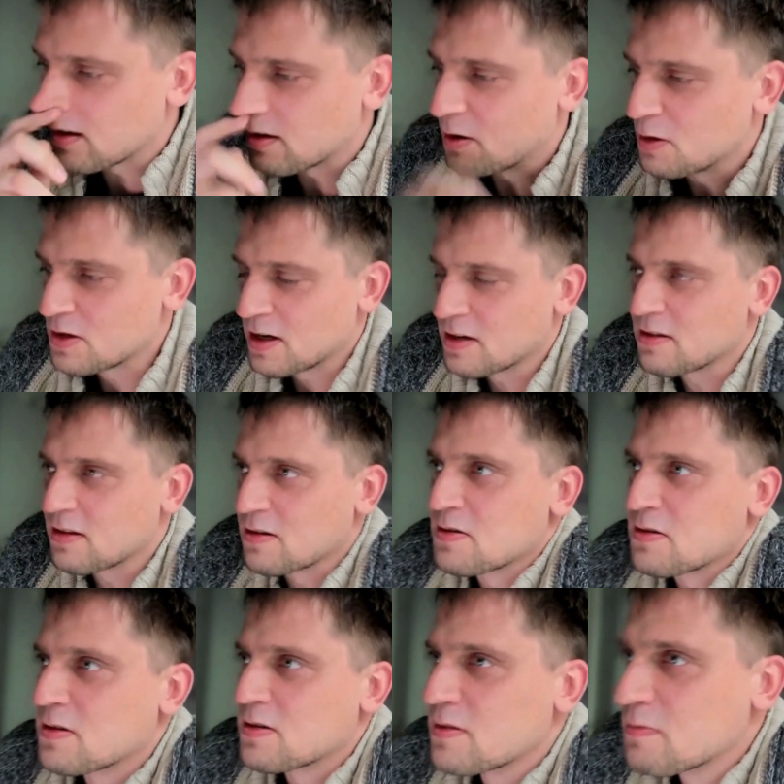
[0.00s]

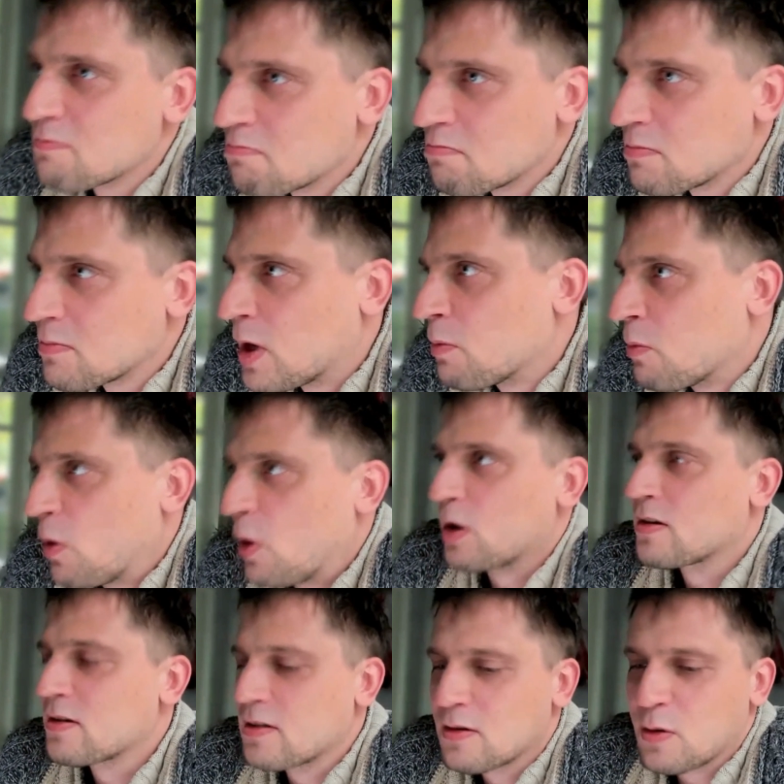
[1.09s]
contractors
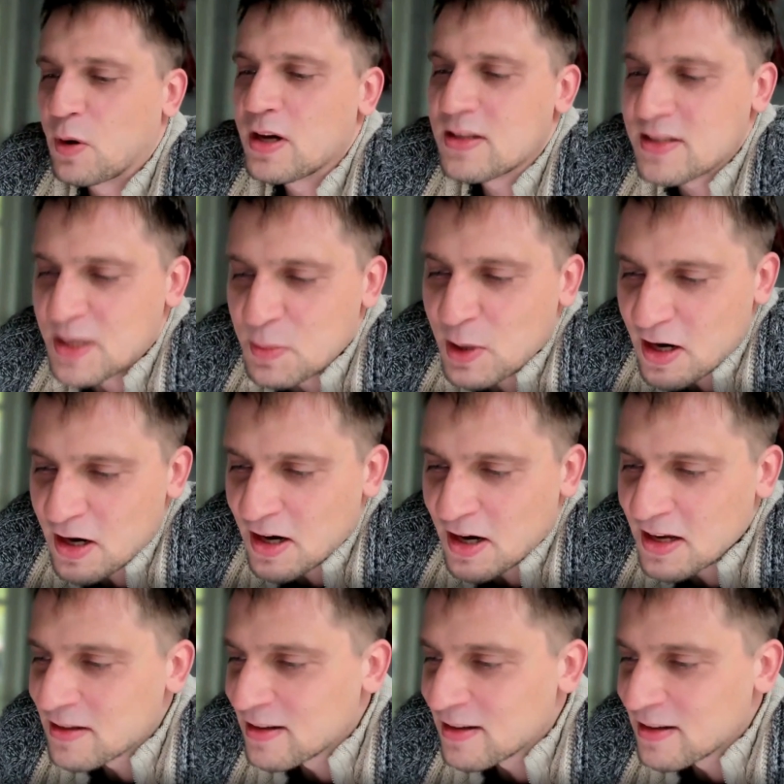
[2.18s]
work quite similarly.